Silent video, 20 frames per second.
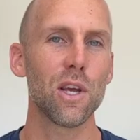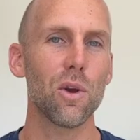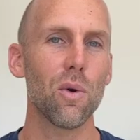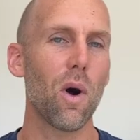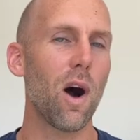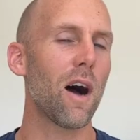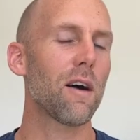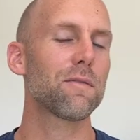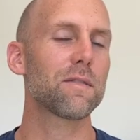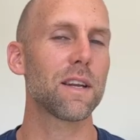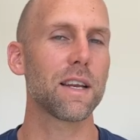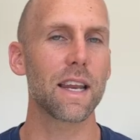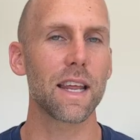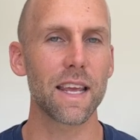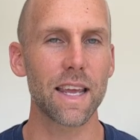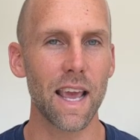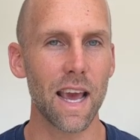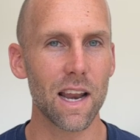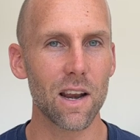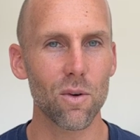you
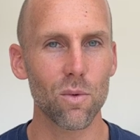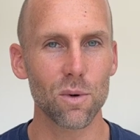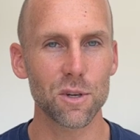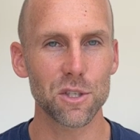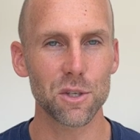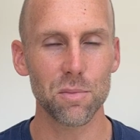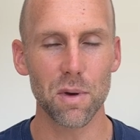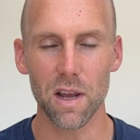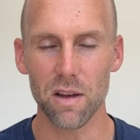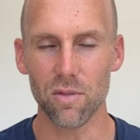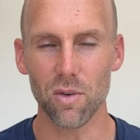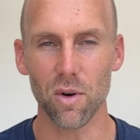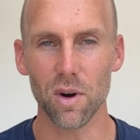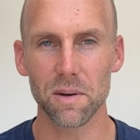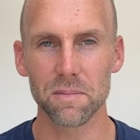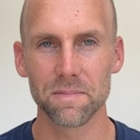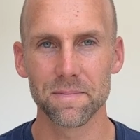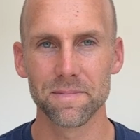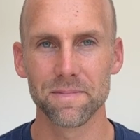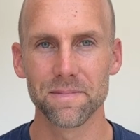often get what you pay for.
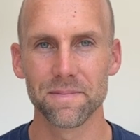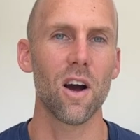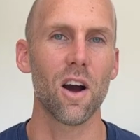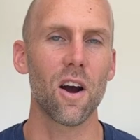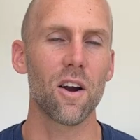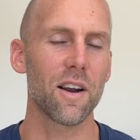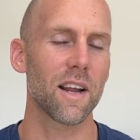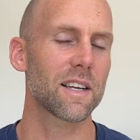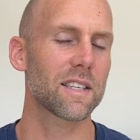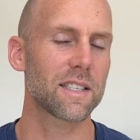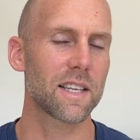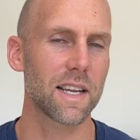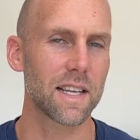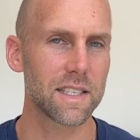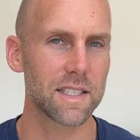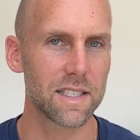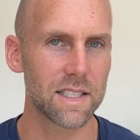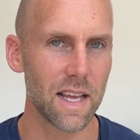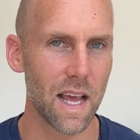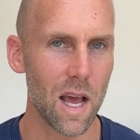Our next
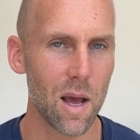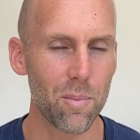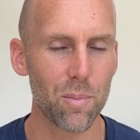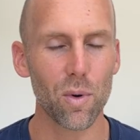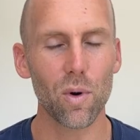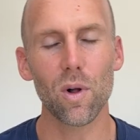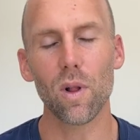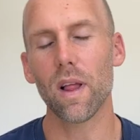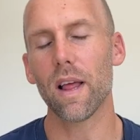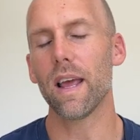example